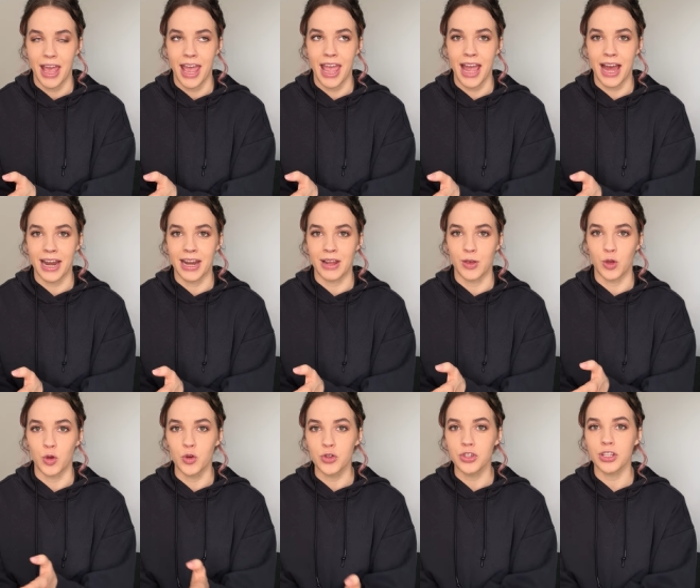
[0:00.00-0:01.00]
And
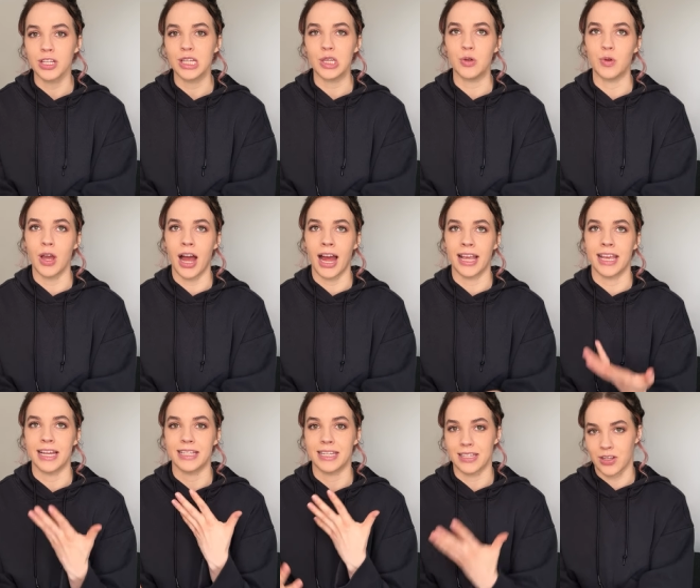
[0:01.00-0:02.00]
usually you I
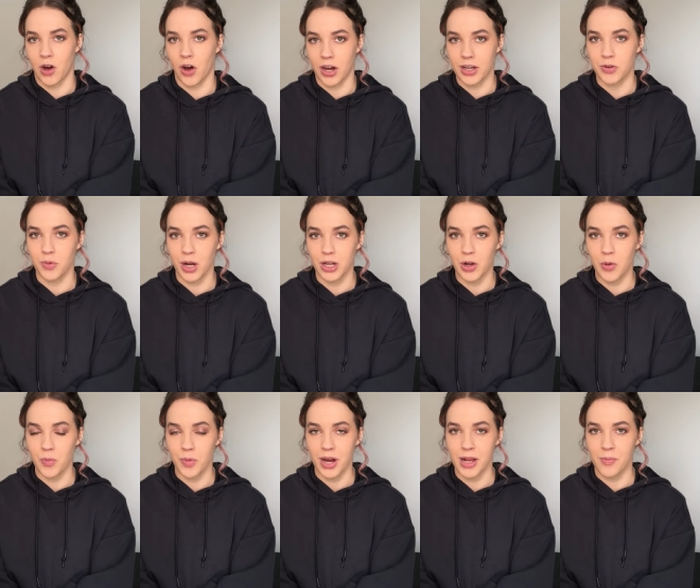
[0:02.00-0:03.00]
get disheartened when I
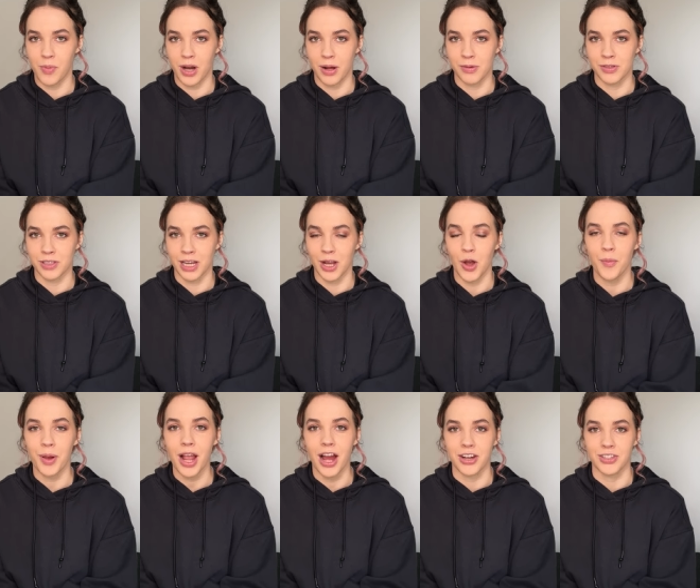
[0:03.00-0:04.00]
don't break, but I was like, oh
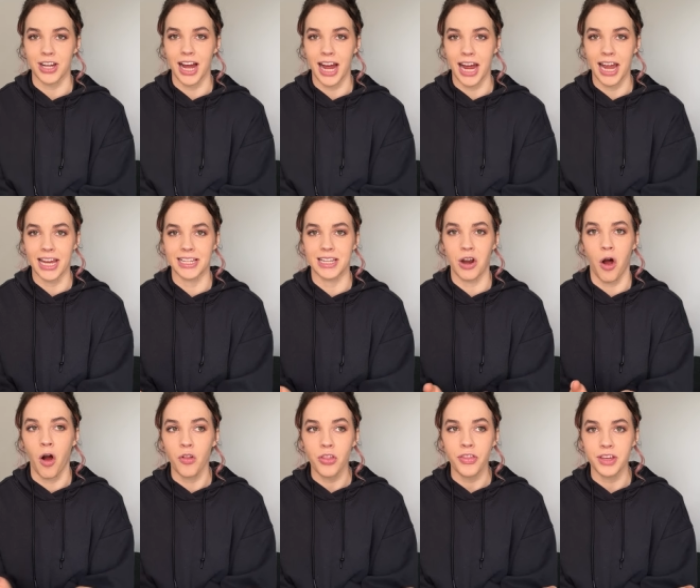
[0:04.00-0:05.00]
my gosh, I did
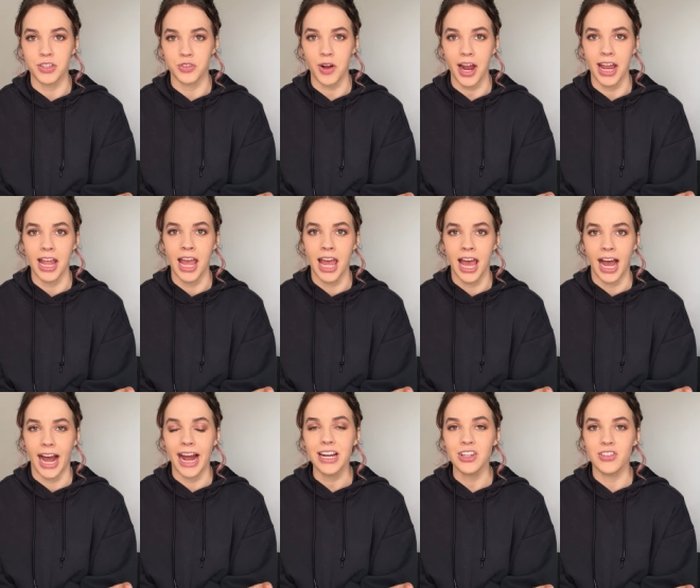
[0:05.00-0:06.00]
all the things right.
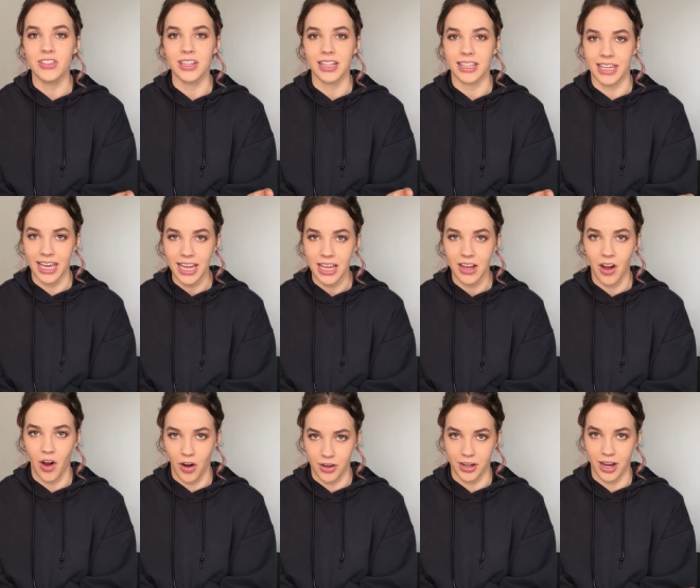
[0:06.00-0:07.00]
I just didn't kick
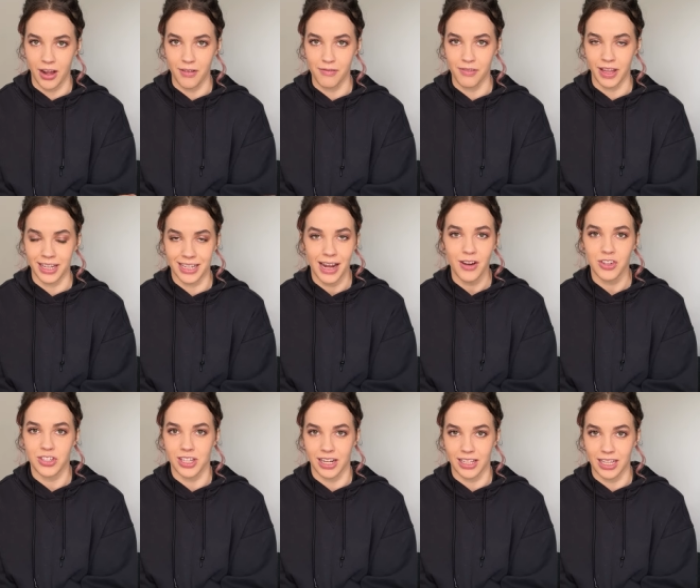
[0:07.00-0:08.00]
hard enough. Like now I
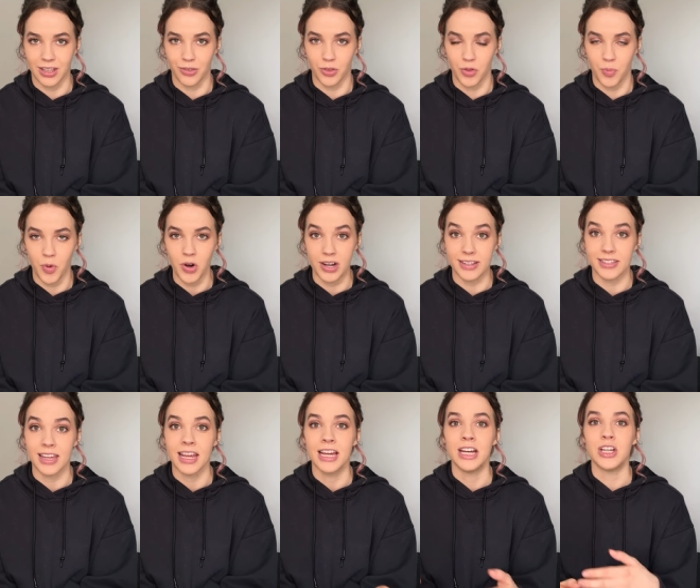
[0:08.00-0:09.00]
just got kicked through the boards.
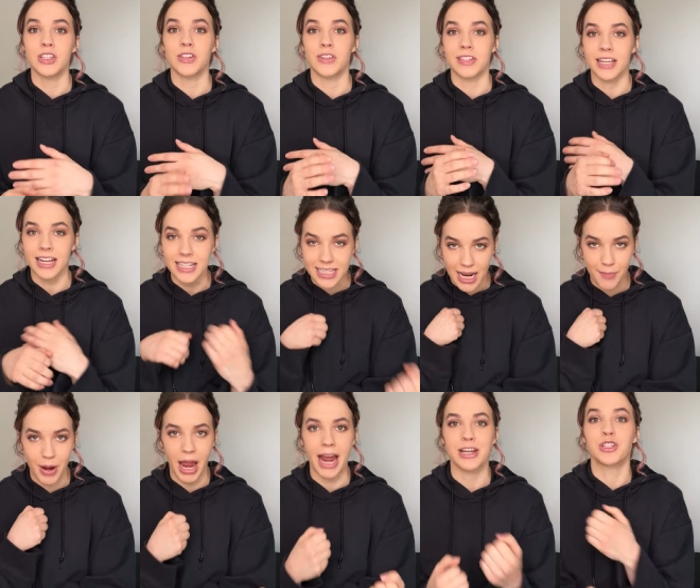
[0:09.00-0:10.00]
So the second time
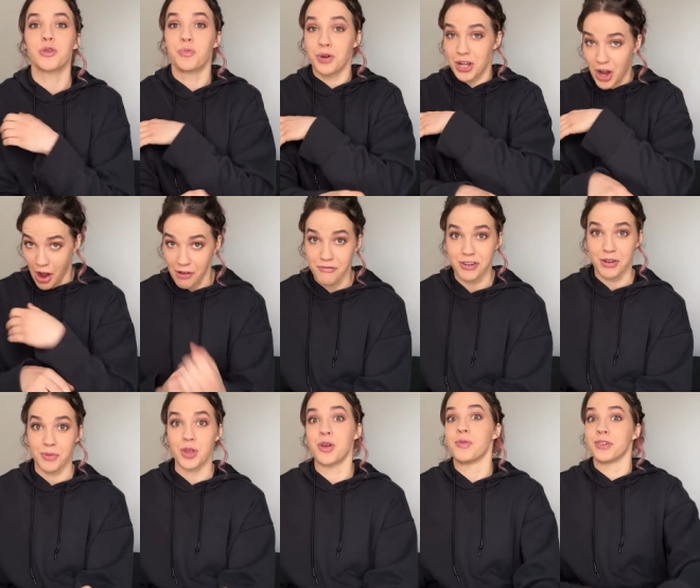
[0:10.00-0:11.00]
I actually pretty
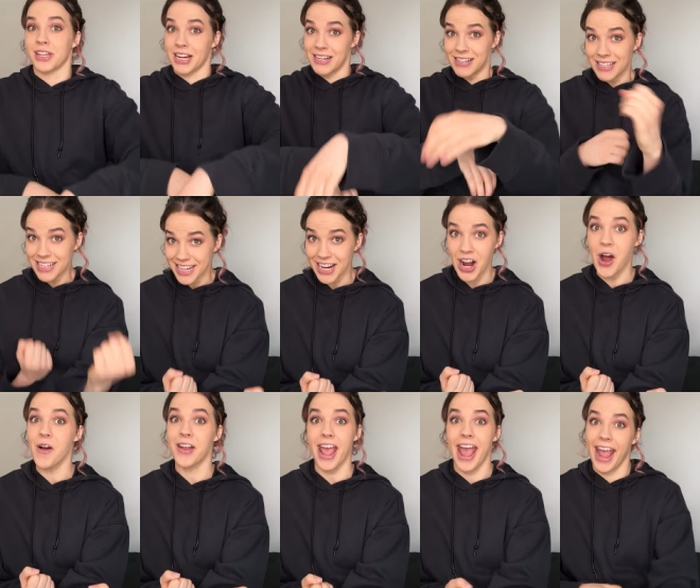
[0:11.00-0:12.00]
confidently was like,
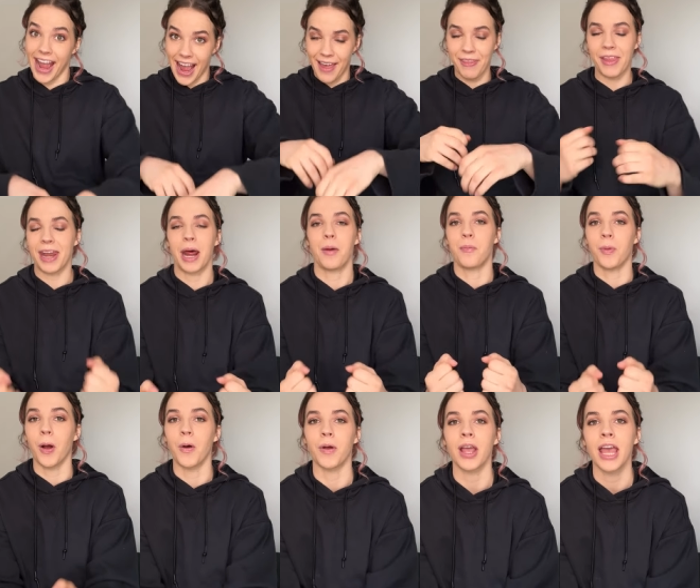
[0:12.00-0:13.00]
okay. And then I
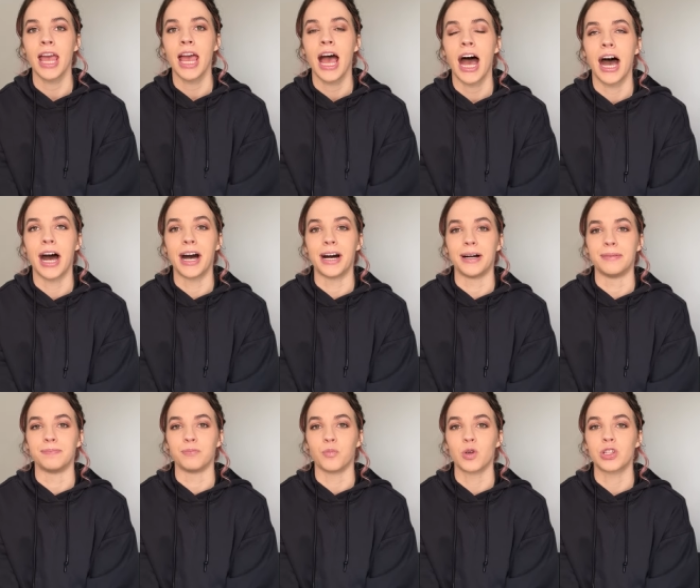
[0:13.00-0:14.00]
broke,
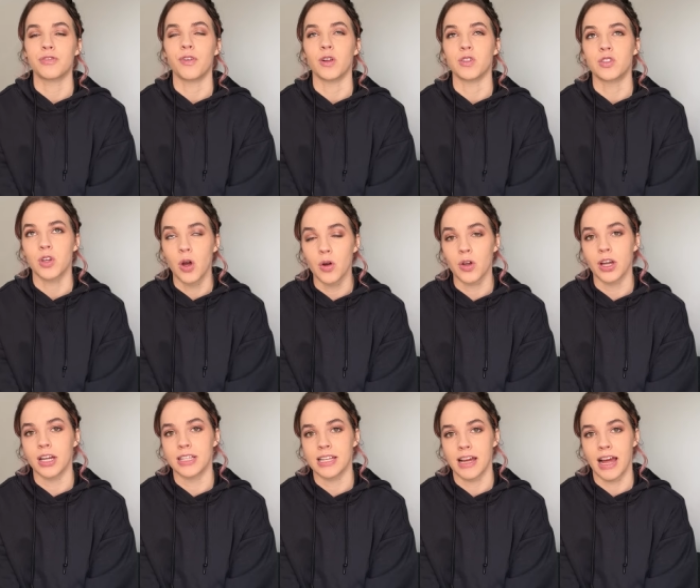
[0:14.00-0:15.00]
um, which felt so
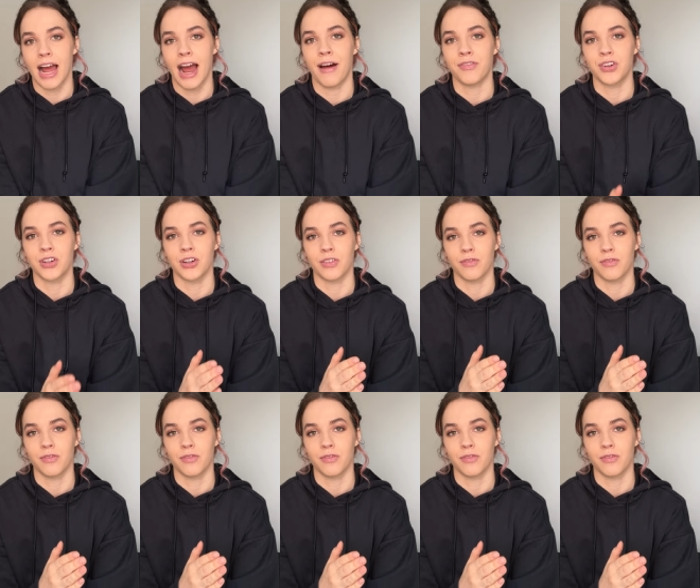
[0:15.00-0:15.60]
good after.